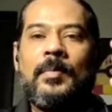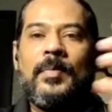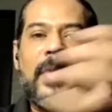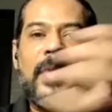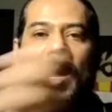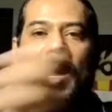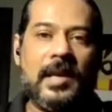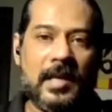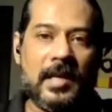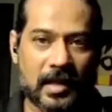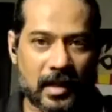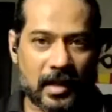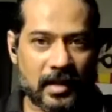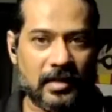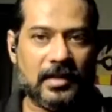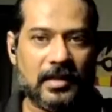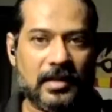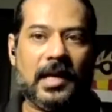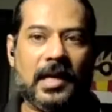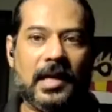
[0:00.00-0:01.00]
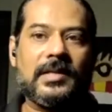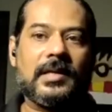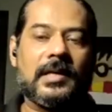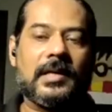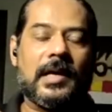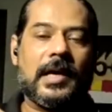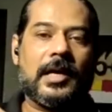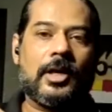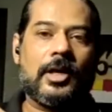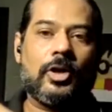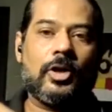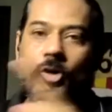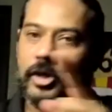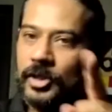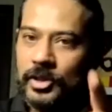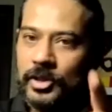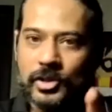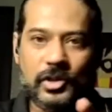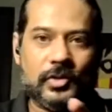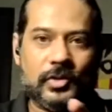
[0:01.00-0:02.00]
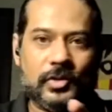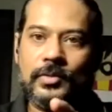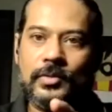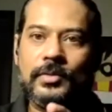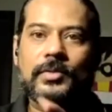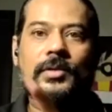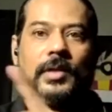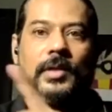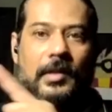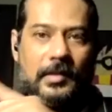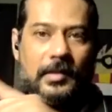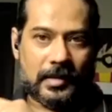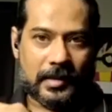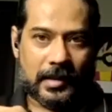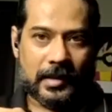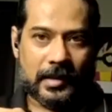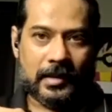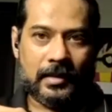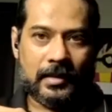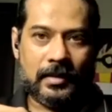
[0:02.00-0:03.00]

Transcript: panic in the other guy, not in you, the other guy.